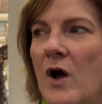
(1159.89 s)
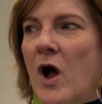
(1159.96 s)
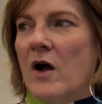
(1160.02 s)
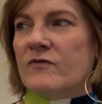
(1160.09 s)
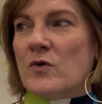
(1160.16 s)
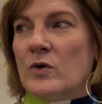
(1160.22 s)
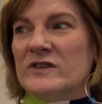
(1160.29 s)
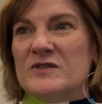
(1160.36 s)

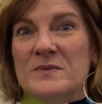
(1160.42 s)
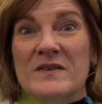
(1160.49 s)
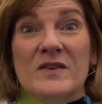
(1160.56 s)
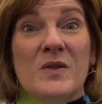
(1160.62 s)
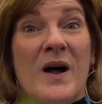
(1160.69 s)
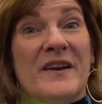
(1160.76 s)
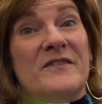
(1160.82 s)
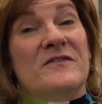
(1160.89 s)
Of course, we have
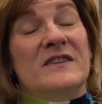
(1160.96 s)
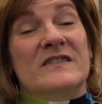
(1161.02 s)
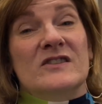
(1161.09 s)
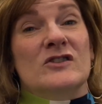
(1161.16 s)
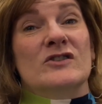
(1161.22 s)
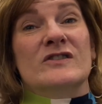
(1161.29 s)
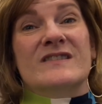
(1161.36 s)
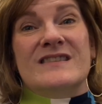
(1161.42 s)
a lot of
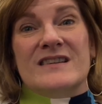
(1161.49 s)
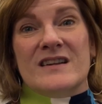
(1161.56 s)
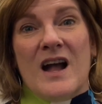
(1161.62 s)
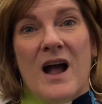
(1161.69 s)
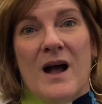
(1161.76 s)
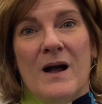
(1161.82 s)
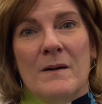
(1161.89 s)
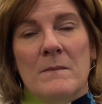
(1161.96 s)
visitors that
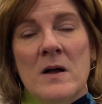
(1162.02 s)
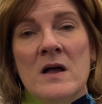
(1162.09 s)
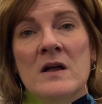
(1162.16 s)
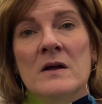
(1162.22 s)
come,